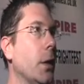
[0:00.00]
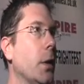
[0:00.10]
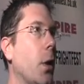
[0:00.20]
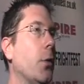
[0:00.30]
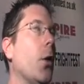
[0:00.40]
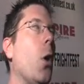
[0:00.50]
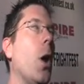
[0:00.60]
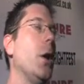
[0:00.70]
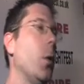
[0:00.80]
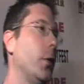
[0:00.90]
goes, oh,
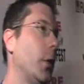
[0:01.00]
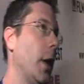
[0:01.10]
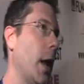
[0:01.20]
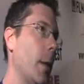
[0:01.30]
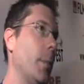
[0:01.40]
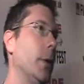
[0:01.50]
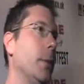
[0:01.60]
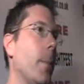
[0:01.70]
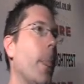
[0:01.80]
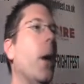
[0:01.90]
I know what's going to
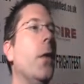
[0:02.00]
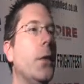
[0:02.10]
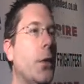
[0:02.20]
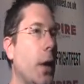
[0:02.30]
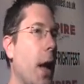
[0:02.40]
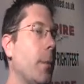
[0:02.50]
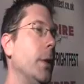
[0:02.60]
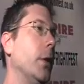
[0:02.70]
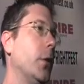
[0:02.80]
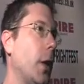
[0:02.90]
happen. Oh, this is going to
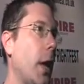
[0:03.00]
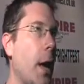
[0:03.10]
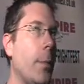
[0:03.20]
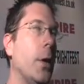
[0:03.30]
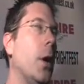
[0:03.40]
happen. This is going to happen.